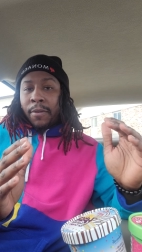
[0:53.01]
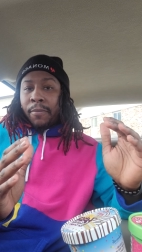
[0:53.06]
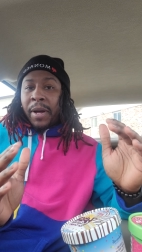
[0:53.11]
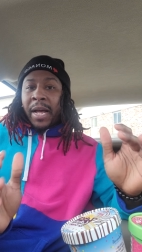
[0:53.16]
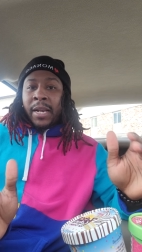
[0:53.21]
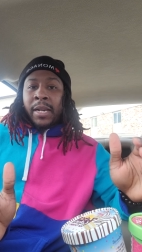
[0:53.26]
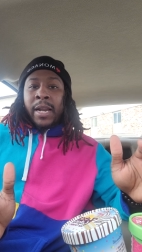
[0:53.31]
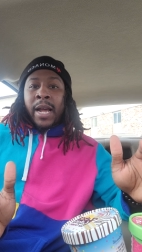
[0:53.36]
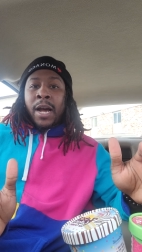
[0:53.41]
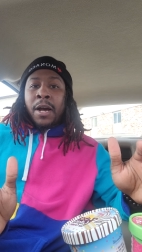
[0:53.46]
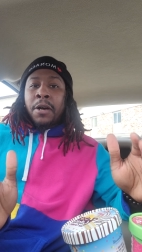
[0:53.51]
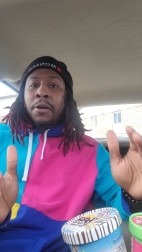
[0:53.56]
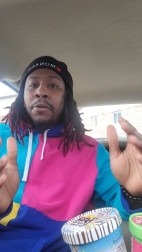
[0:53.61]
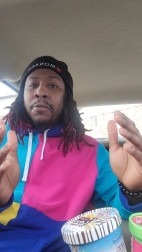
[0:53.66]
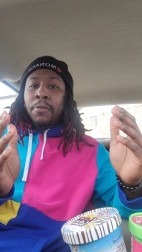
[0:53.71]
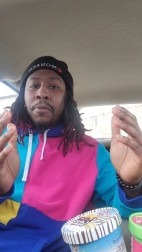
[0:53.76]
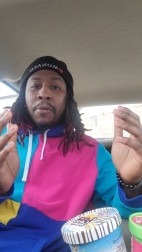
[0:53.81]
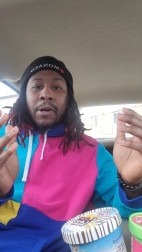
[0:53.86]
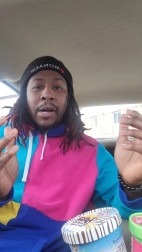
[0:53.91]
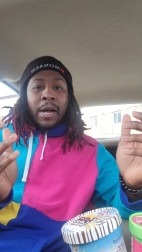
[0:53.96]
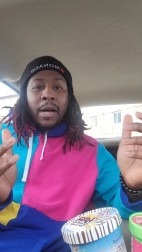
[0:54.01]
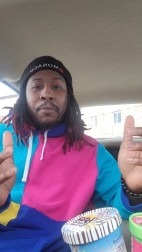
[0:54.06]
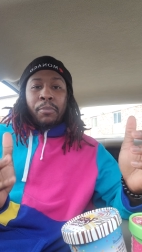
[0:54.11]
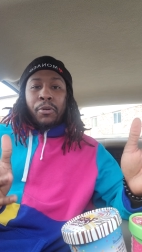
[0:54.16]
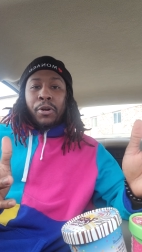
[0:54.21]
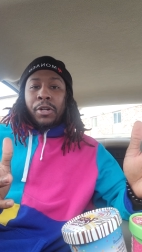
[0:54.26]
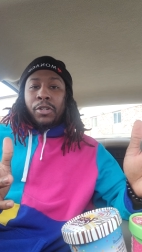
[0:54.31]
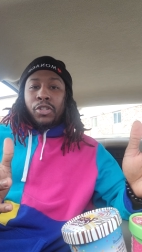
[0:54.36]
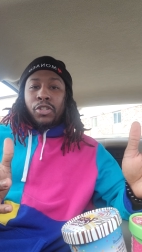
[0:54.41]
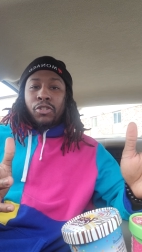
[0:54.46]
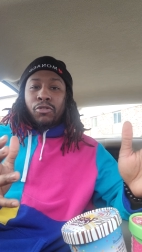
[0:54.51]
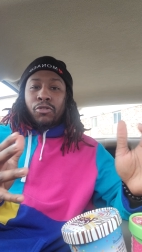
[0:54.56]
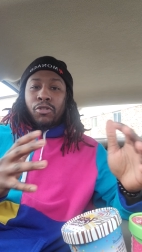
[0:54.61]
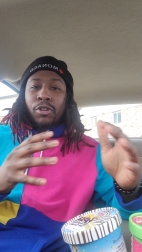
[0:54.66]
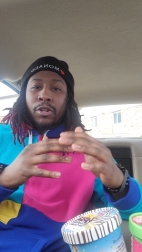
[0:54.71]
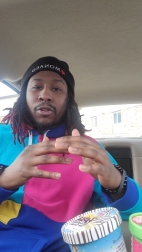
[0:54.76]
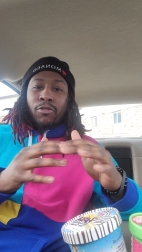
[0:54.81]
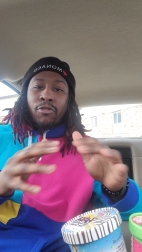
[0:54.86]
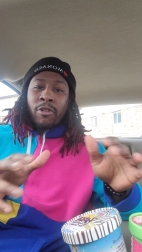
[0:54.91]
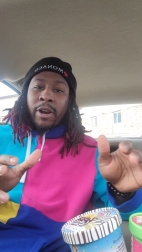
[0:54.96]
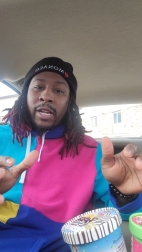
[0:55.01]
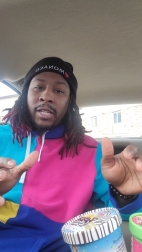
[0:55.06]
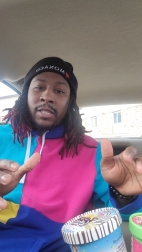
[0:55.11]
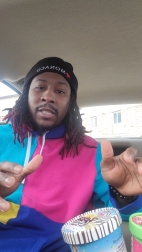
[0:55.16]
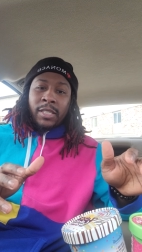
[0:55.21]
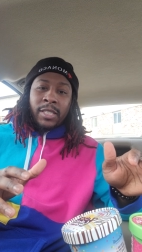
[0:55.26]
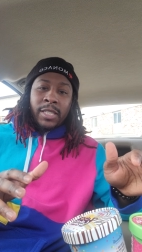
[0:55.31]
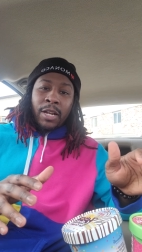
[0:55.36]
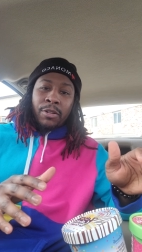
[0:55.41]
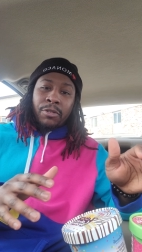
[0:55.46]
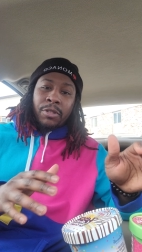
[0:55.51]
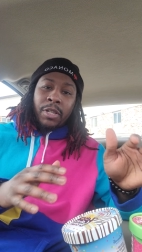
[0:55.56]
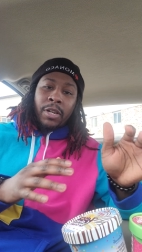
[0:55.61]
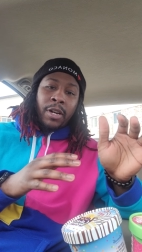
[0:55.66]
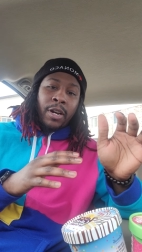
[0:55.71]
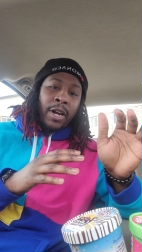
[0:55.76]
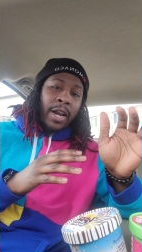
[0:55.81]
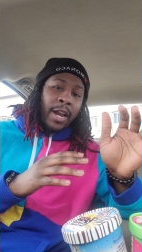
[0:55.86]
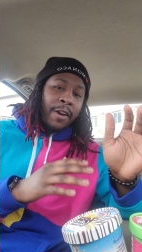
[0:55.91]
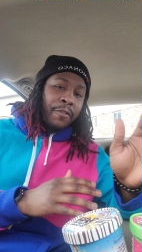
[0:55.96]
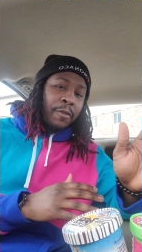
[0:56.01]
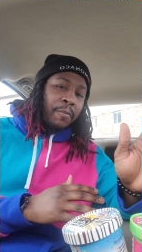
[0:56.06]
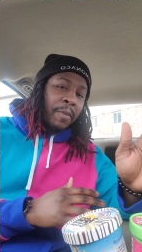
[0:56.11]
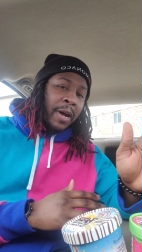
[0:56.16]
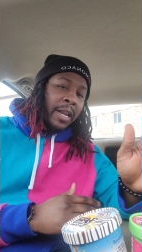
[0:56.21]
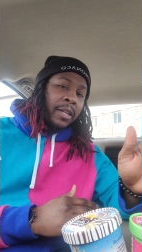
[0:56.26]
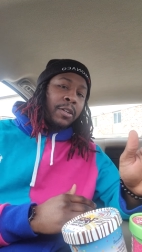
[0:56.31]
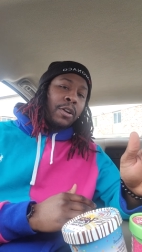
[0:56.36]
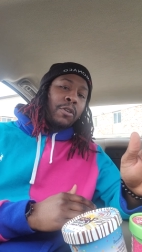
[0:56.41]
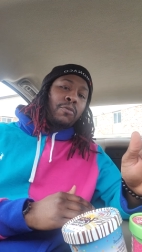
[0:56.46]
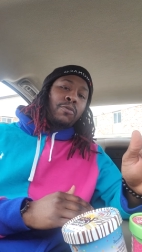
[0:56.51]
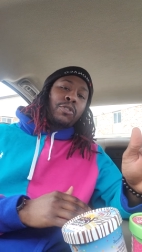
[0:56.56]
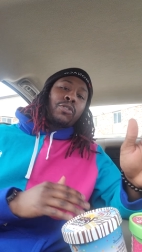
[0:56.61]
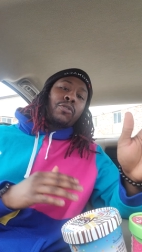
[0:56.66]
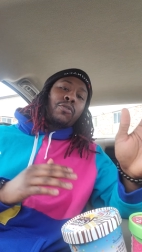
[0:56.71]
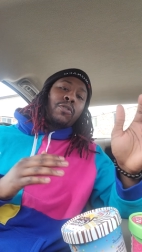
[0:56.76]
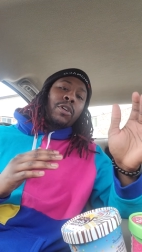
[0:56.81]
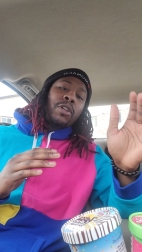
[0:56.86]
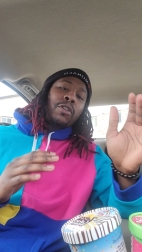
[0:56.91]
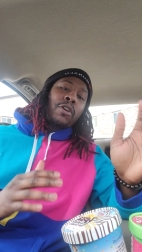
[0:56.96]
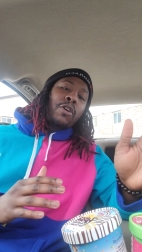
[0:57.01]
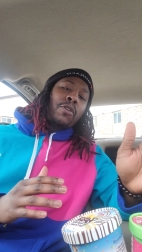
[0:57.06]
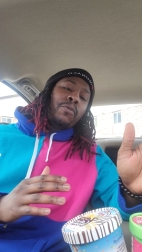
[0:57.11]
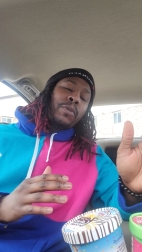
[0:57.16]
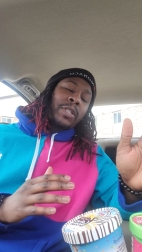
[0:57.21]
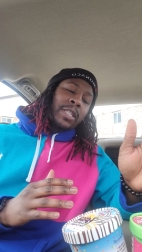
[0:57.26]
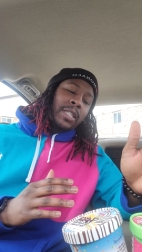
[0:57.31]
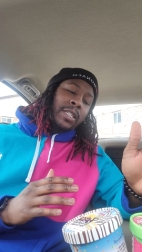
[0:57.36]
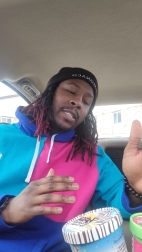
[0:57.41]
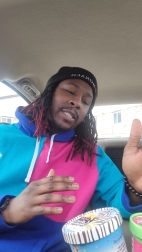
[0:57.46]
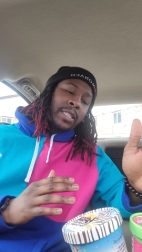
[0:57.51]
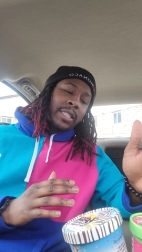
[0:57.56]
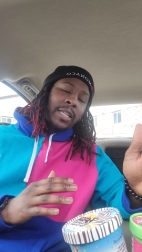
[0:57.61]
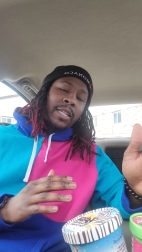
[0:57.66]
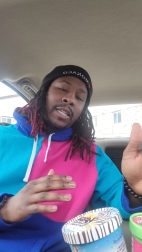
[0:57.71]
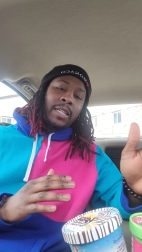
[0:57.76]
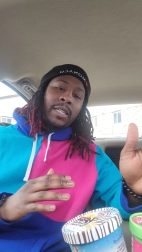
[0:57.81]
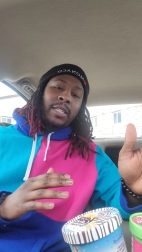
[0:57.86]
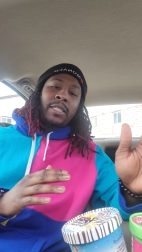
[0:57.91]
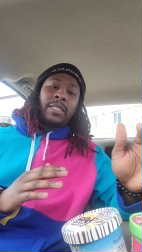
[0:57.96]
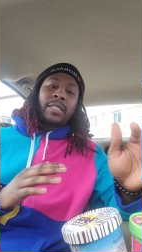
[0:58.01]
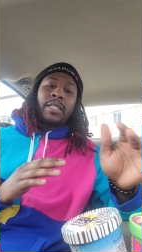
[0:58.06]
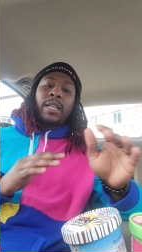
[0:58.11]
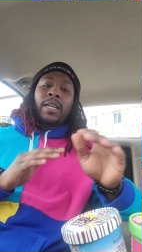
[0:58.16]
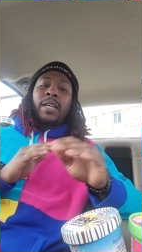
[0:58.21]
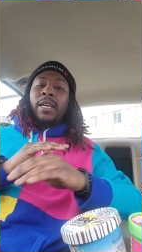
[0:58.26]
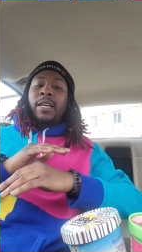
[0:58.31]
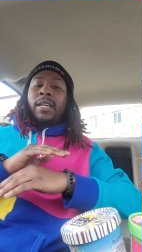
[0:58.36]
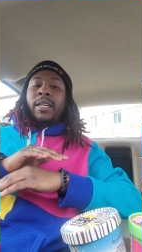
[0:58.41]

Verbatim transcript: by now I'm pretty sure the crazies out there. Everybody know what's going on with these things.